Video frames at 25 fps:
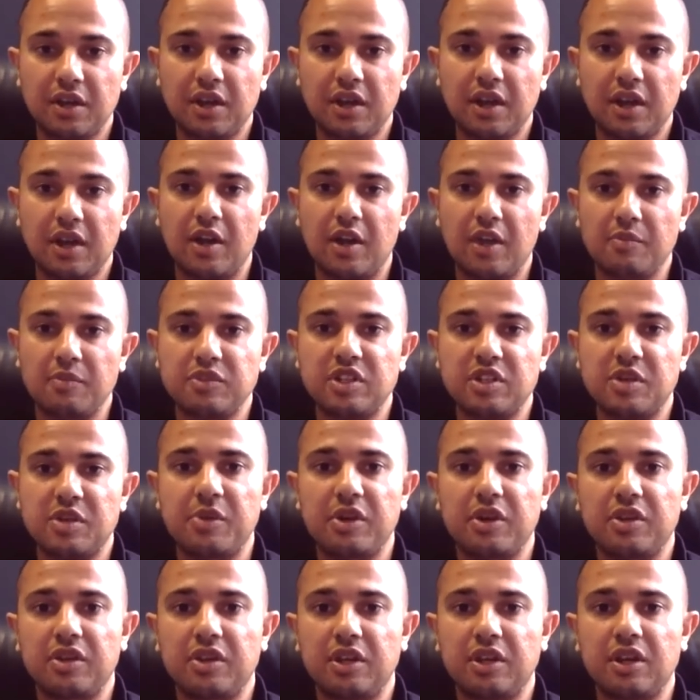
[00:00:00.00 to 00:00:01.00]
um,
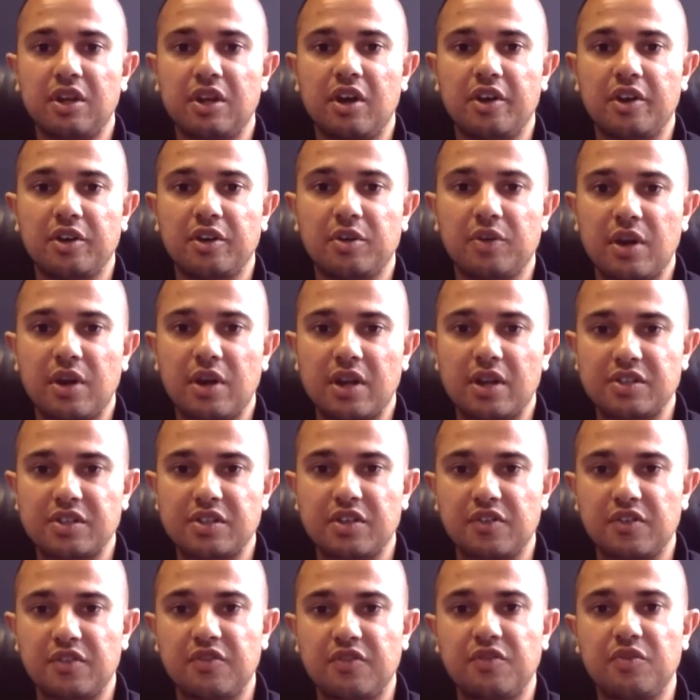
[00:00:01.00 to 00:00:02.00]
typically
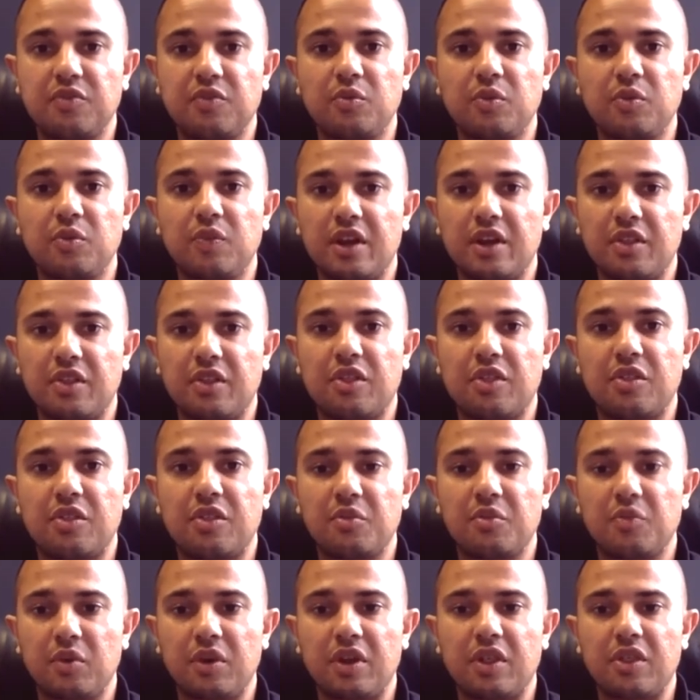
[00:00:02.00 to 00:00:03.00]
non-aggressive with
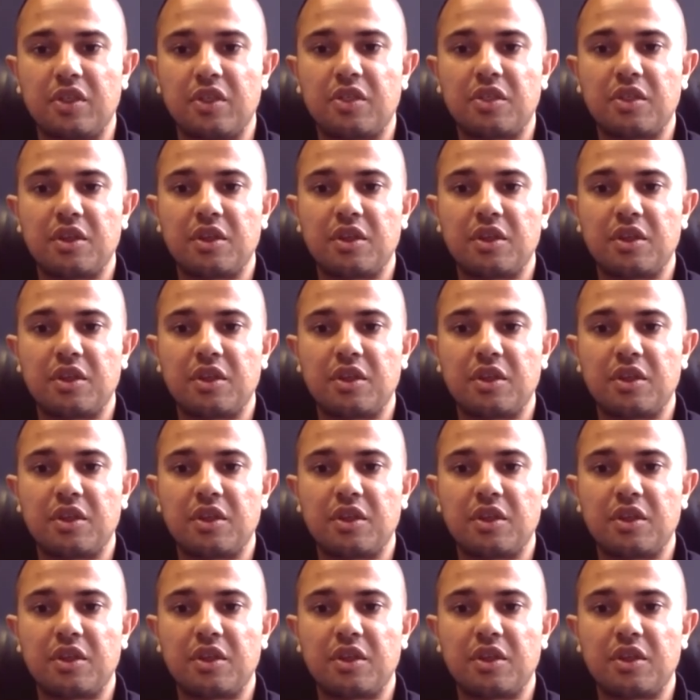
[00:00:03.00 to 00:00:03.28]
with